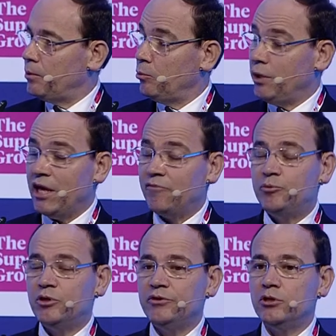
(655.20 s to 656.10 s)
We have
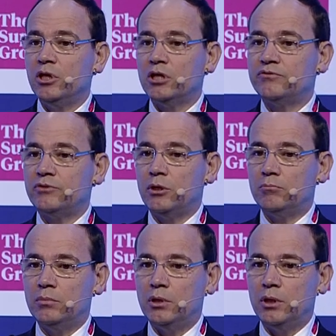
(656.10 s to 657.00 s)
profited a lot
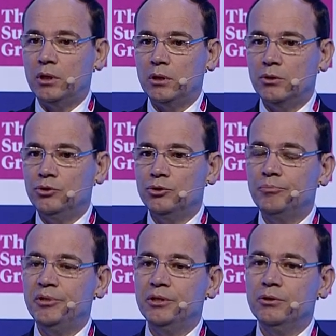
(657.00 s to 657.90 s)
from
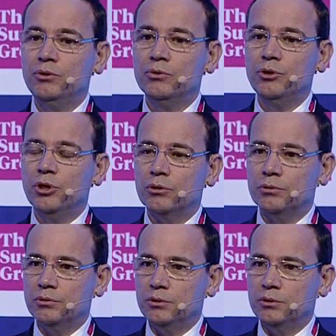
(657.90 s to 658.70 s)
European Union